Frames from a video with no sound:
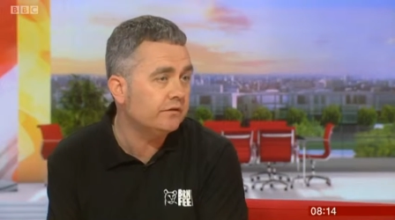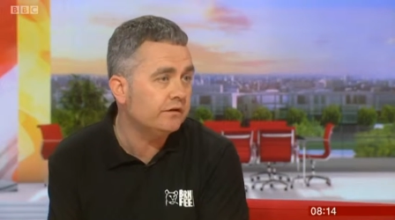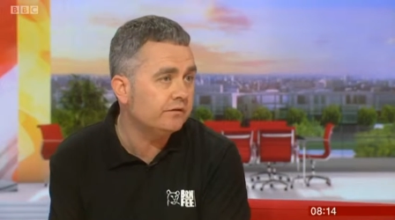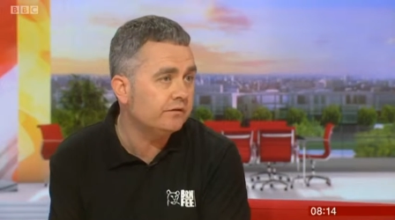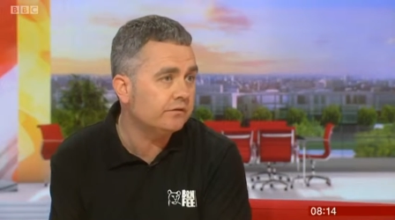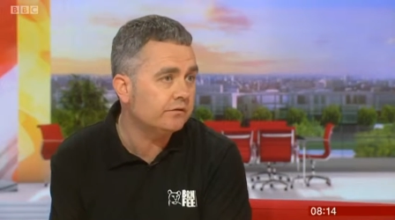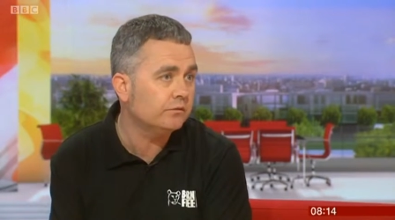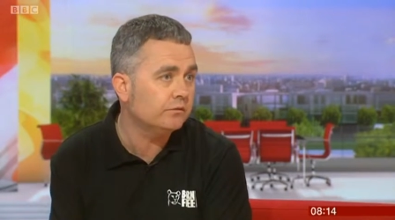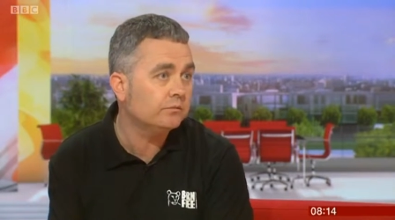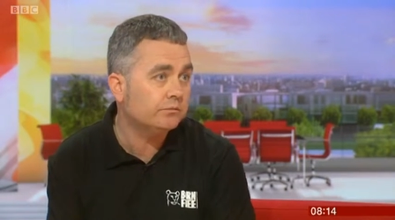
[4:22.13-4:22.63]

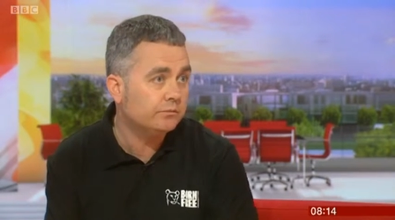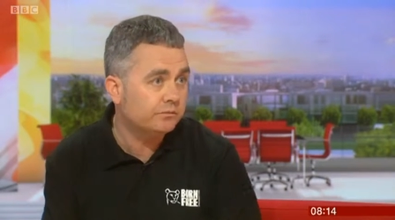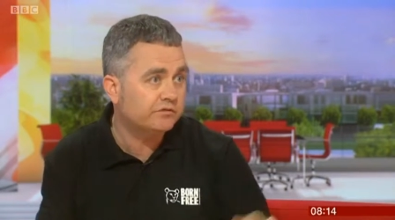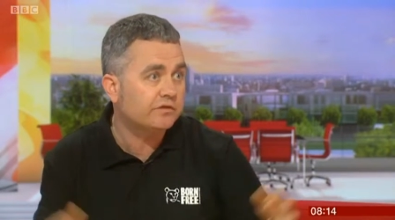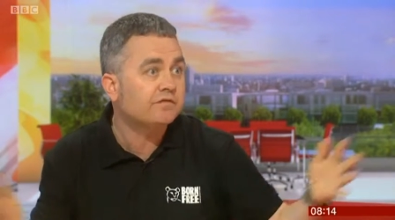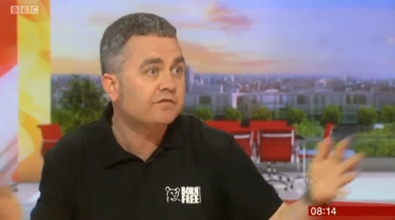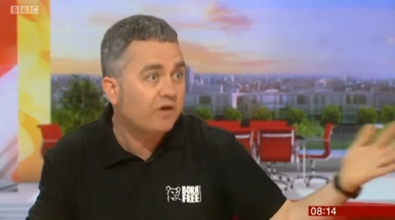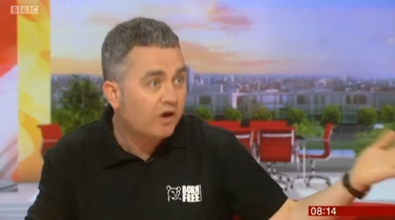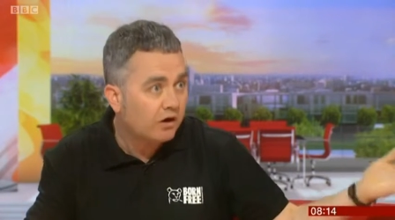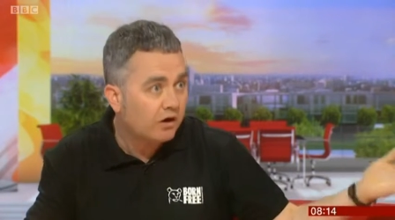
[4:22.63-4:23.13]
into
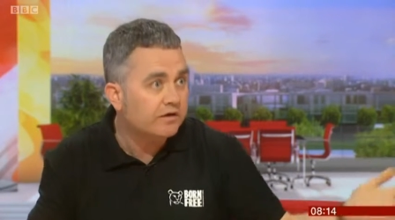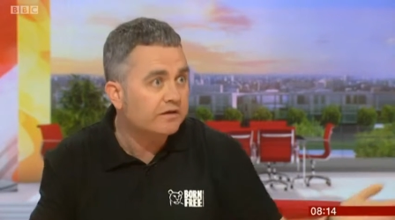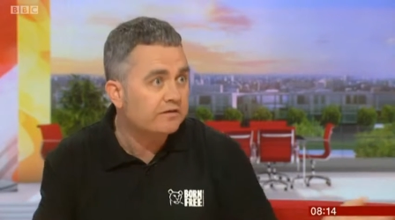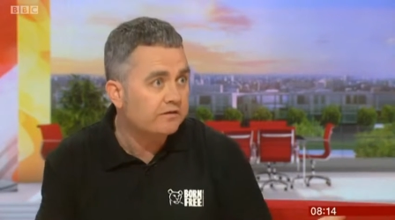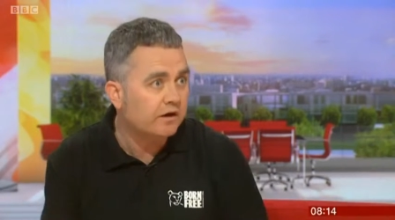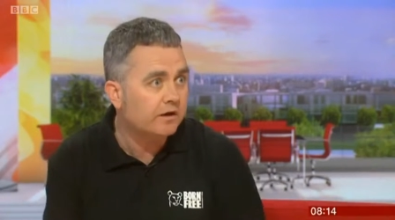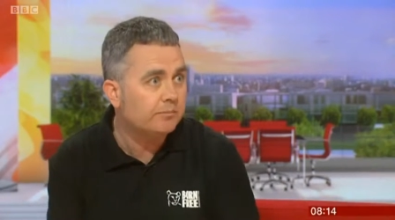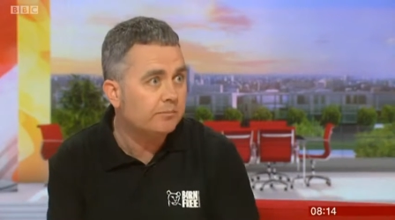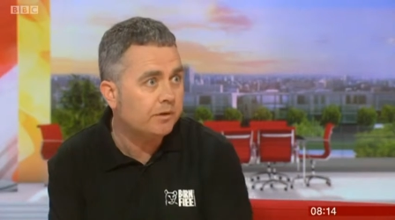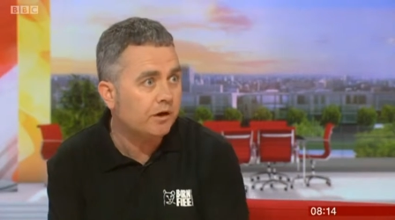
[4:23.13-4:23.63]

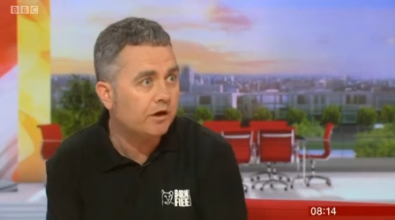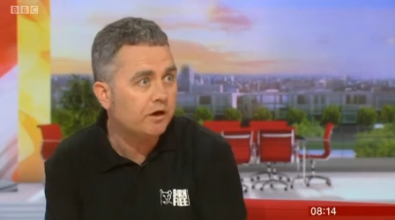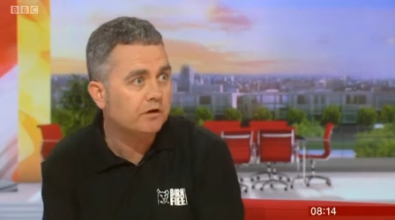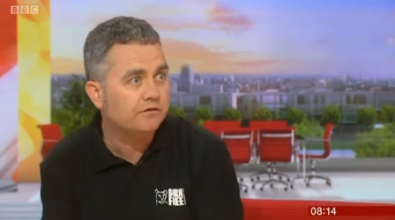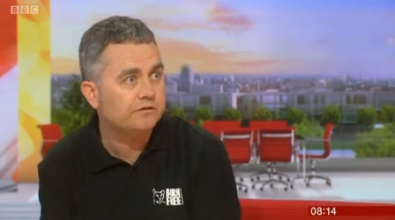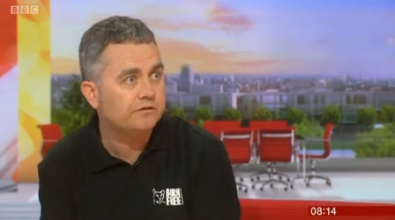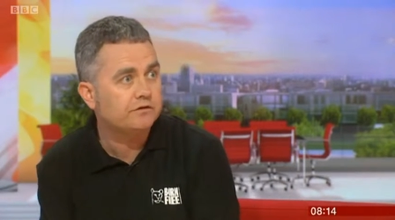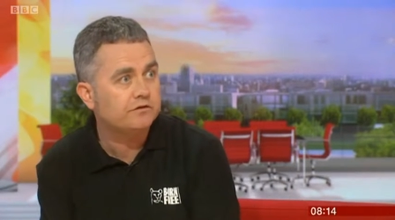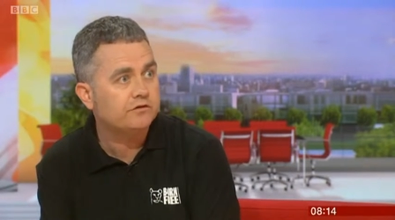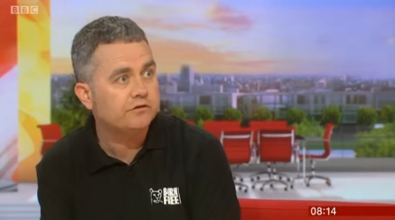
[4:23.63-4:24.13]
safari-type
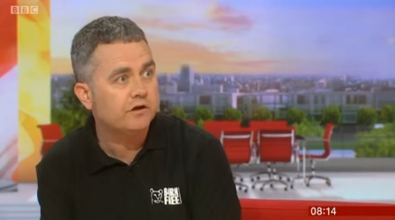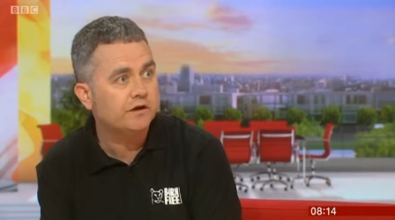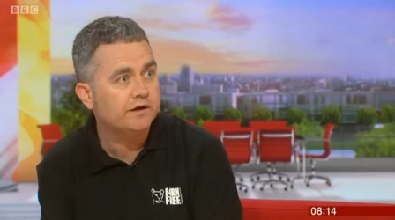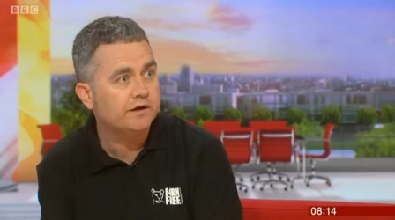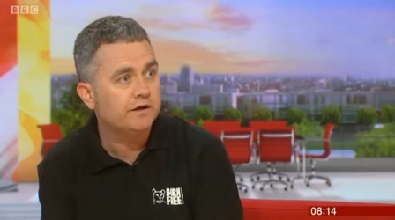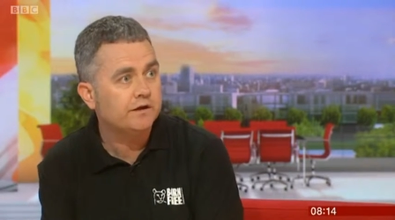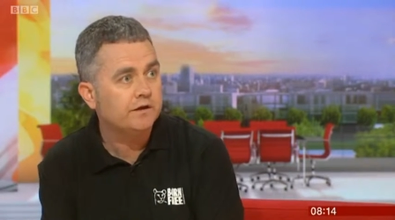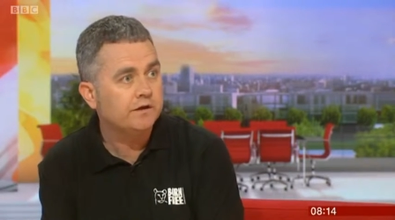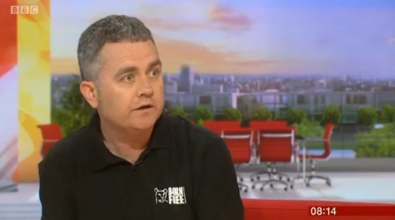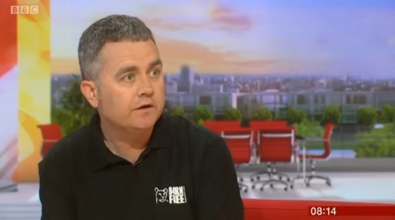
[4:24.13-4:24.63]
parks in China.